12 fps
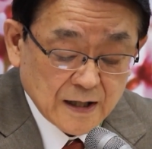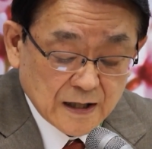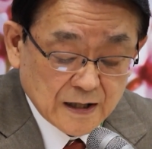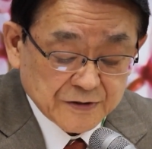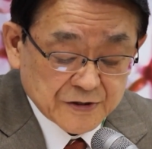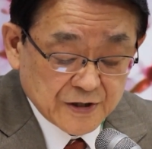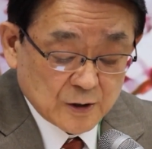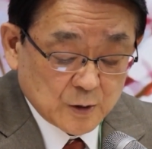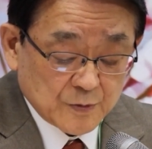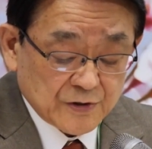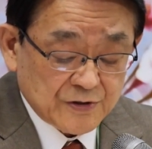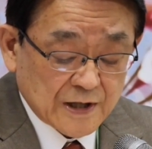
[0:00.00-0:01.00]
as chair
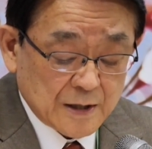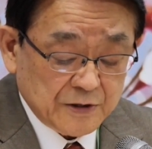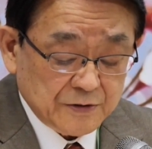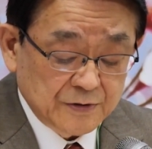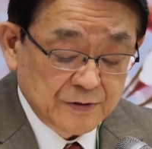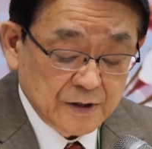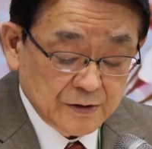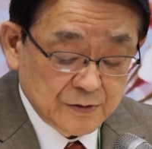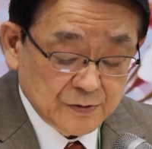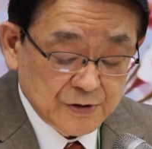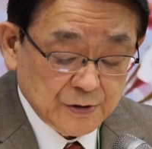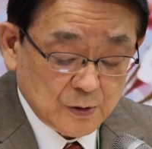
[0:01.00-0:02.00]
of the summit
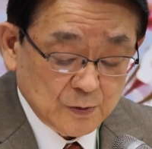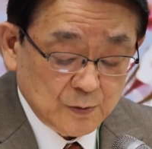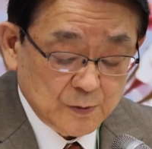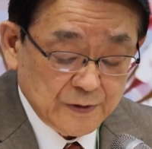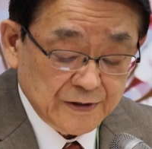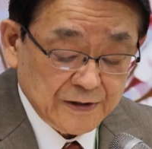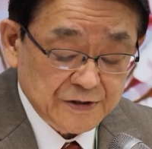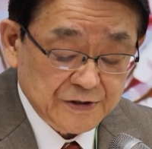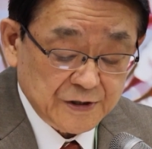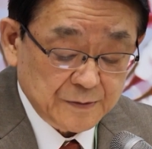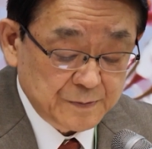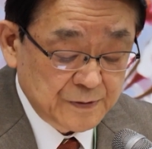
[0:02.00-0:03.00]
to show
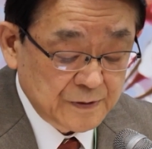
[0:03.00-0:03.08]
leadership.